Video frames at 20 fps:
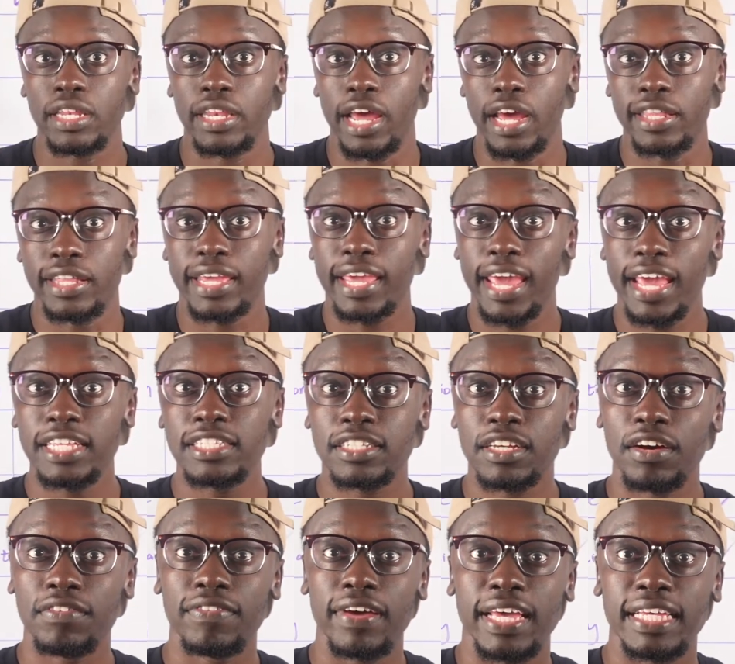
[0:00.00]
Now, in the case
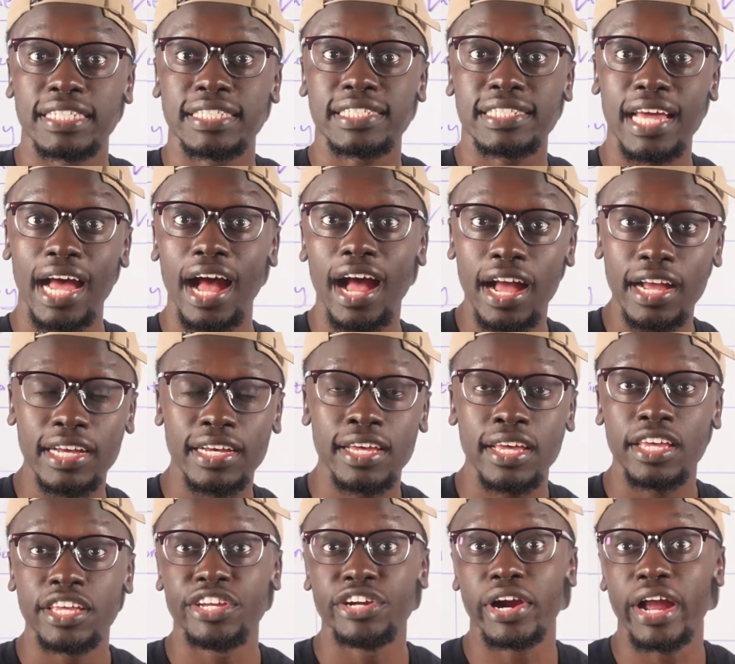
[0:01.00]
of a stock,
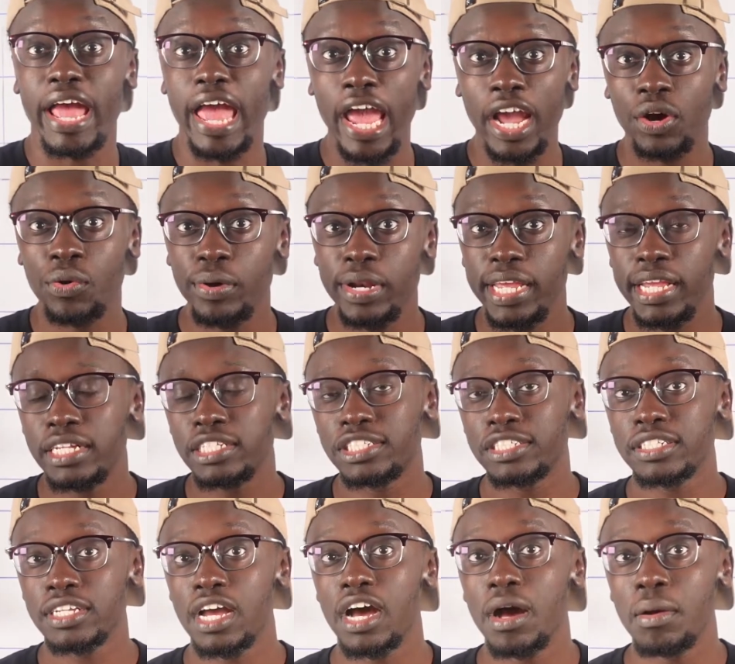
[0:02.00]
your equity
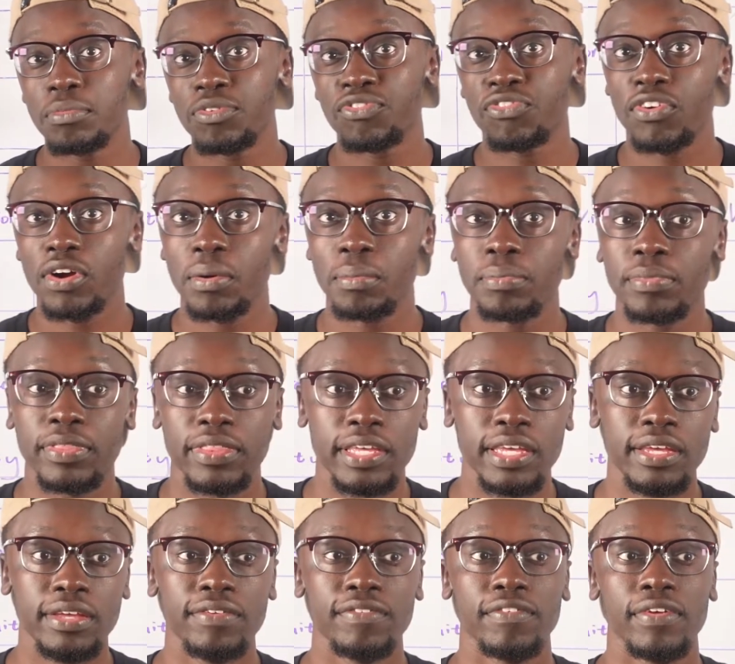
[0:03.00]
just comes from
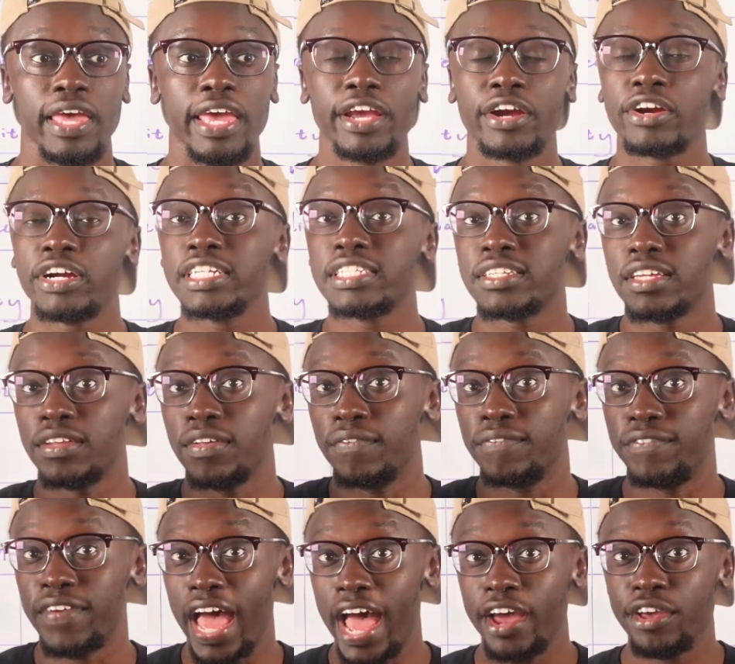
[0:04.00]
the increase in the
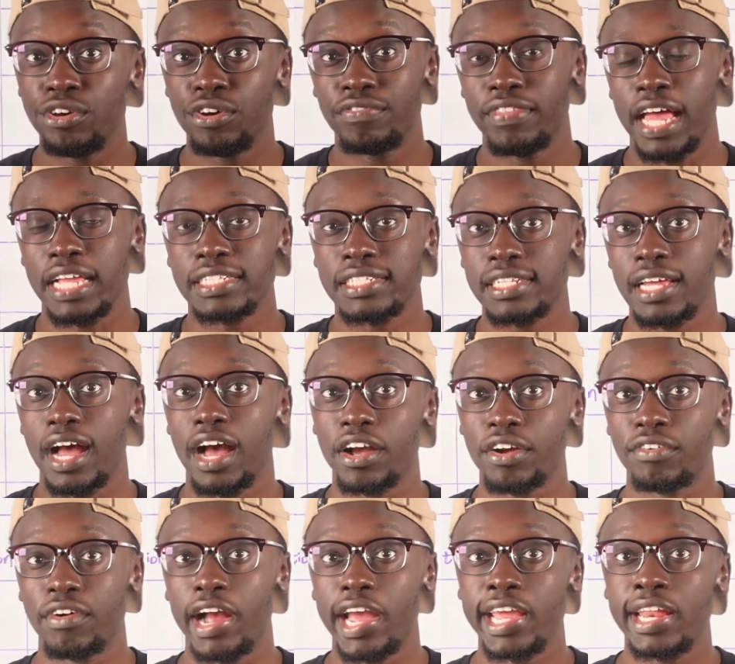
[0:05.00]
value of that stock,
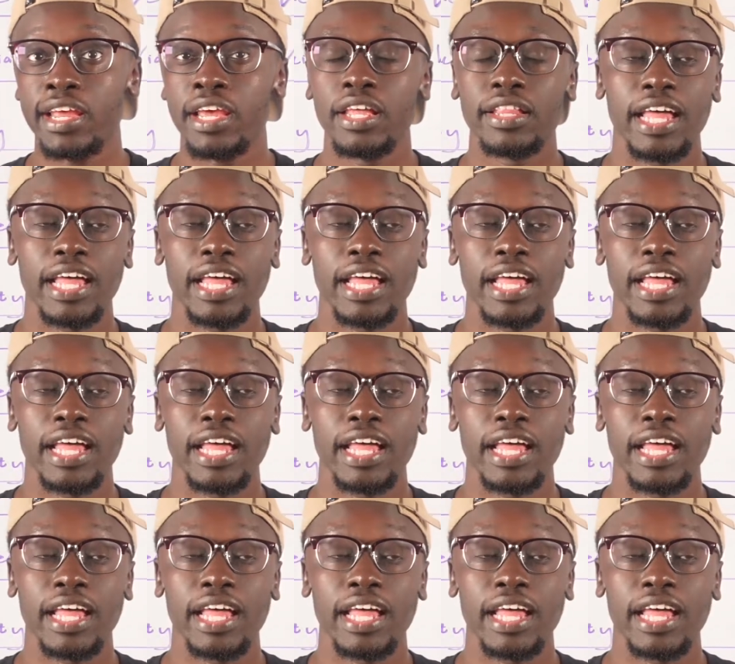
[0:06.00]
right?